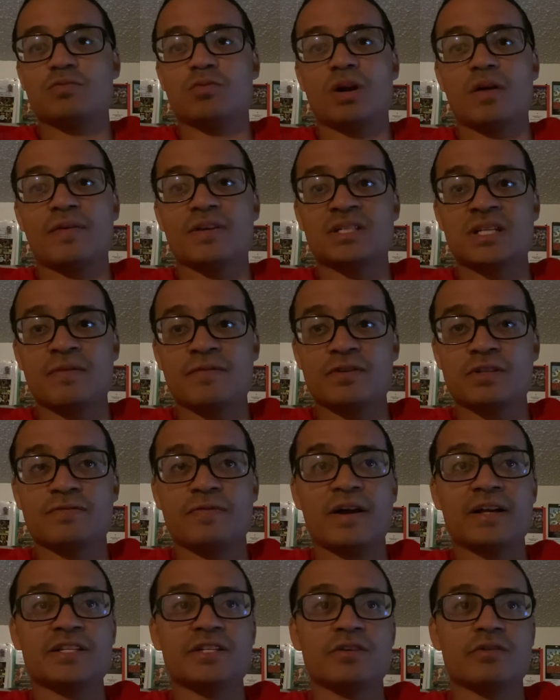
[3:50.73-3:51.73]
one of his toughest
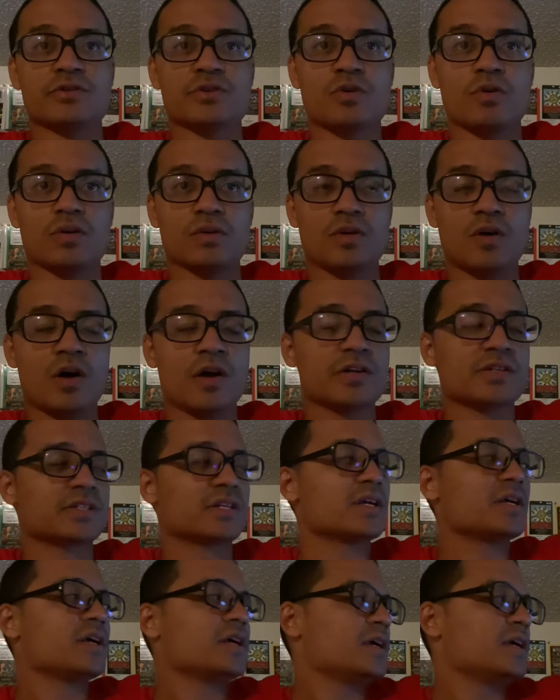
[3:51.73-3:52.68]
fights years ago and lost.